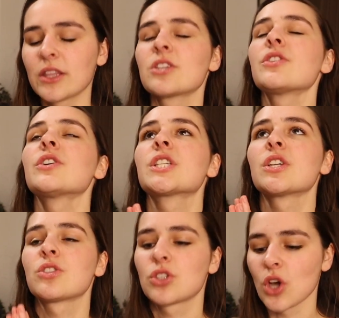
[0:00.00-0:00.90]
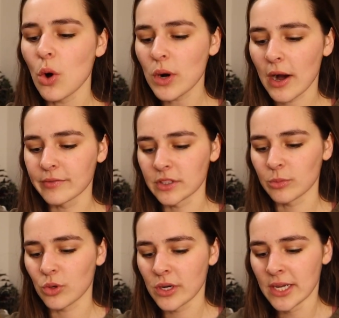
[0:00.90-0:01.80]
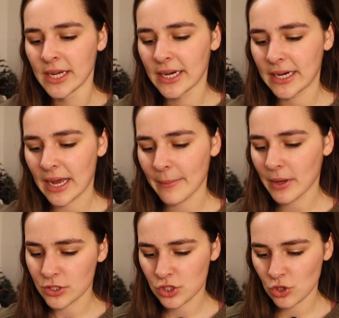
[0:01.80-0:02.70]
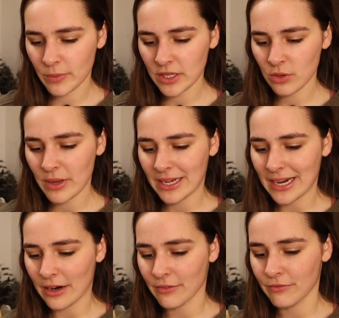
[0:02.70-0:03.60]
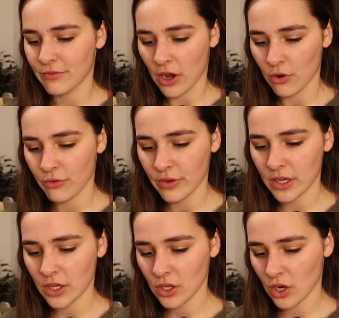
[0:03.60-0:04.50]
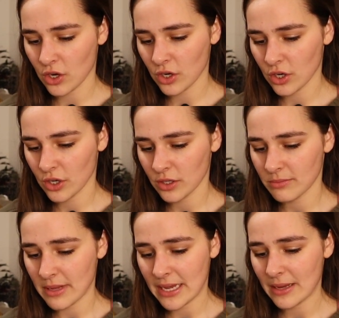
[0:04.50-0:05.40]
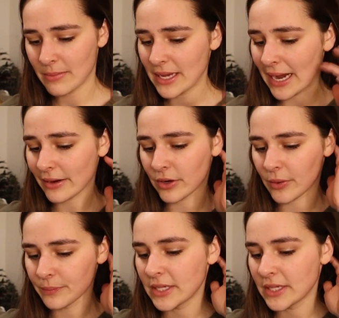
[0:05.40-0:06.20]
This looks so comfortable, and I'm assuming you make it out of velvet yarn, maybe? I don't know.